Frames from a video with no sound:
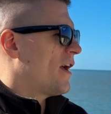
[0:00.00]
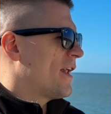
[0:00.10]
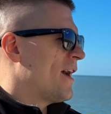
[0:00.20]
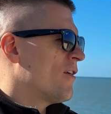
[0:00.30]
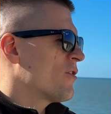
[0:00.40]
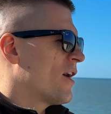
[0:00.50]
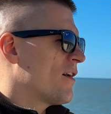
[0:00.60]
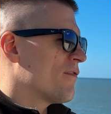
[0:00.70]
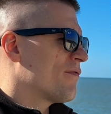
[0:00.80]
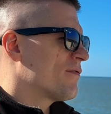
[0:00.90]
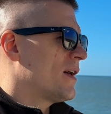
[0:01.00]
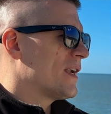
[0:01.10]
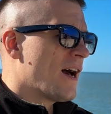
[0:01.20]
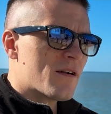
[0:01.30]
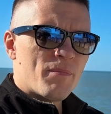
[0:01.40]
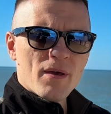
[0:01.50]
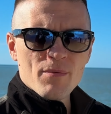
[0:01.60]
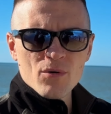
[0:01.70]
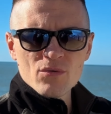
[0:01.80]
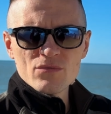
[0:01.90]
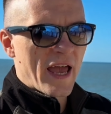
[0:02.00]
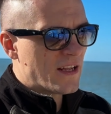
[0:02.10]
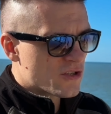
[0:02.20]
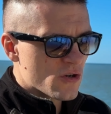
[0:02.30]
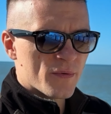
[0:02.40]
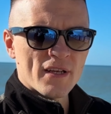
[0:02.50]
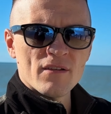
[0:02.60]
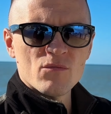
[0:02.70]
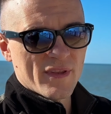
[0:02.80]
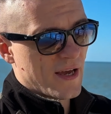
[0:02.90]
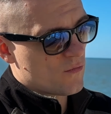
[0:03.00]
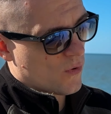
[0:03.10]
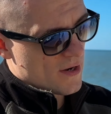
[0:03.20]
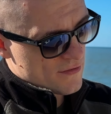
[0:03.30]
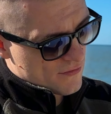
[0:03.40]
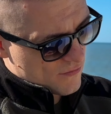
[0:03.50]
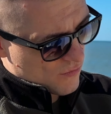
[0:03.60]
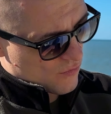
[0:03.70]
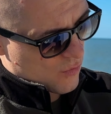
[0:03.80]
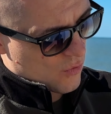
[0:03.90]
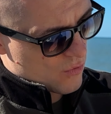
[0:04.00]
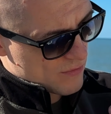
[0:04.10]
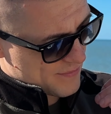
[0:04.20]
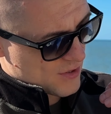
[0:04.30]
And now you have a lot of people in Germany that went through,